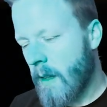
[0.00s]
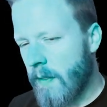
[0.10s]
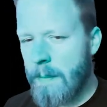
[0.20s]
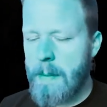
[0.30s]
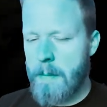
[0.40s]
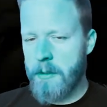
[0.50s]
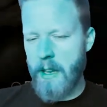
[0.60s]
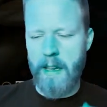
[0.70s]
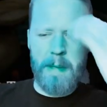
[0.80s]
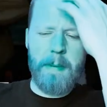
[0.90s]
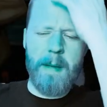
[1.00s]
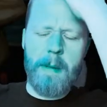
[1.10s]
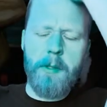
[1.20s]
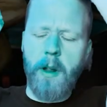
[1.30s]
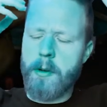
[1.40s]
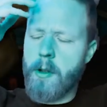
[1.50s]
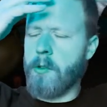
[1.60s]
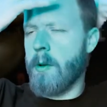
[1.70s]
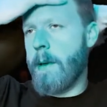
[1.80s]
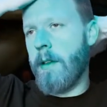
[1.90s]
That might be a mistake. Maybe the Cryptic
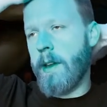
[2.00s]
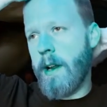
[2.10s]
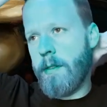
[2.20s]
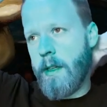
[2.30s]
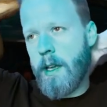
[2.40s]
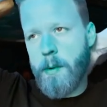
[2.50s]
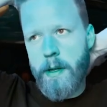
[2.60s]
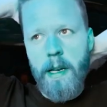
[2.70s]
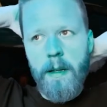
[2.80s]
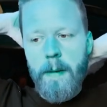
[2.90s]
Coats are better than I think, but